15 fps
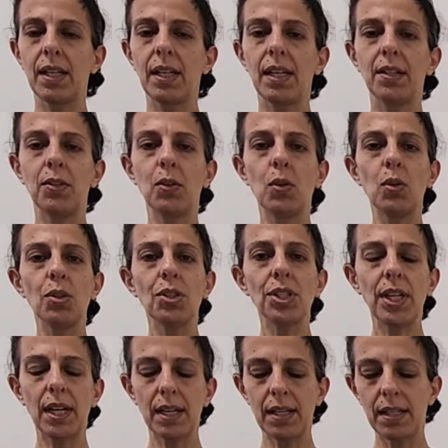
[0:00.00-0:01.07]

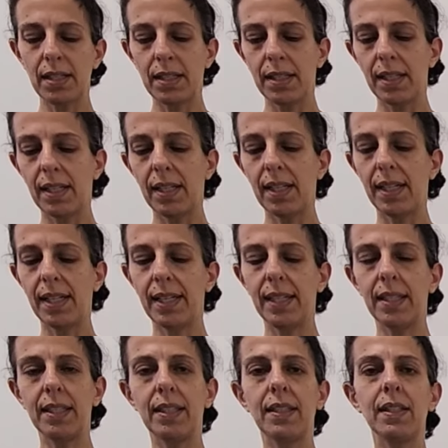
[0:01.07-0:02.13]
nausea
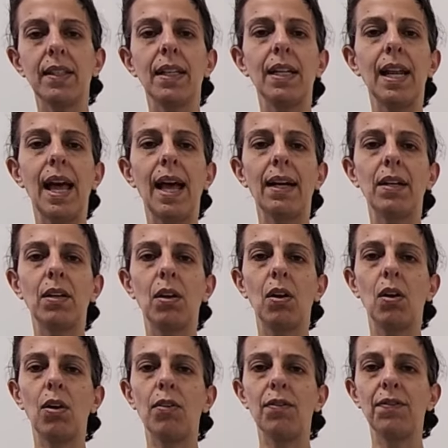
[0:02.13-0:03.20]
and lack
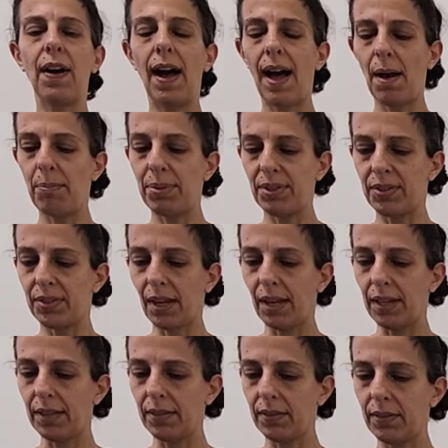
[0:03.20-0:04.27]
of
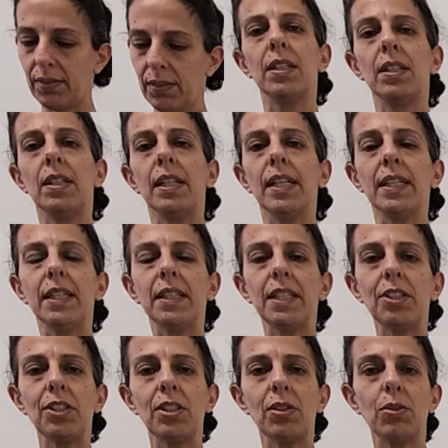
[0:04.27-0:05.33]
appetite. In
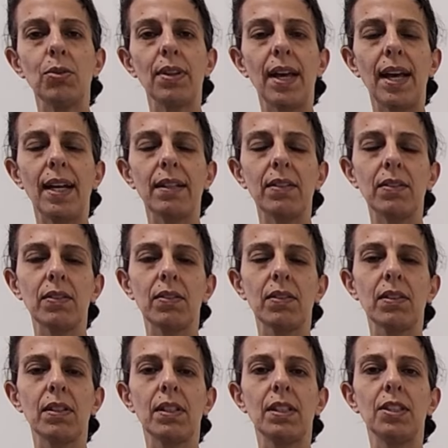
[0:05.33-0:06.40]
addition to that,
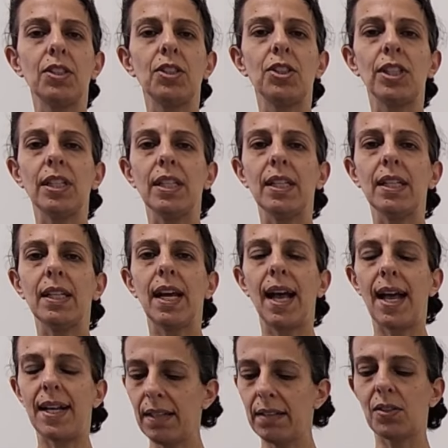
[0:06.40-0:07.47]
she
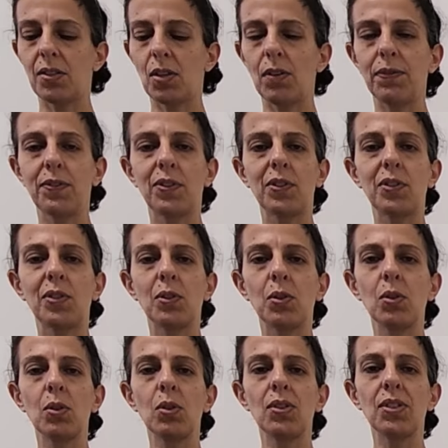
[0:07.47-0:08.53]
has soft
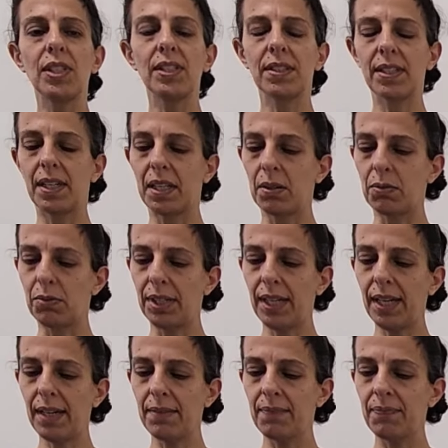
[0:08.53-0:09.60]
stools and
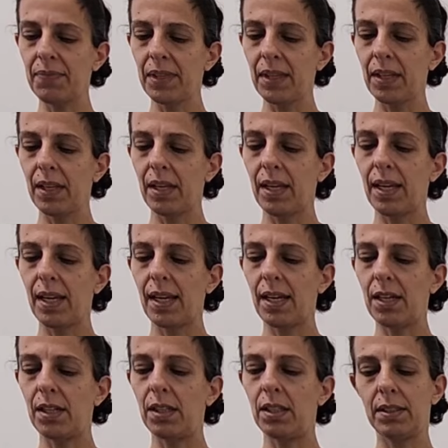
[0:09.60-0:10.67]
diarrhea.
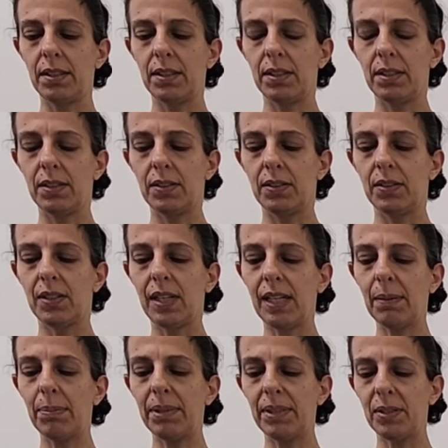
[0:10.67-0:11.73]
Her
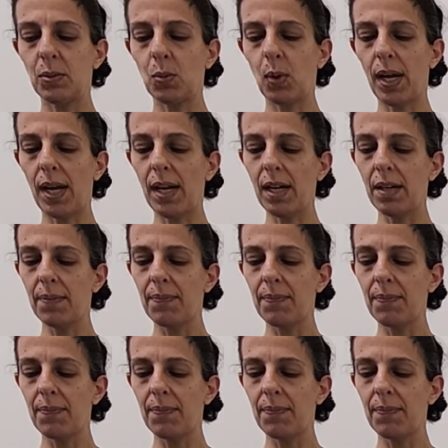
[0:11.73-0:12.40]
sleep is well.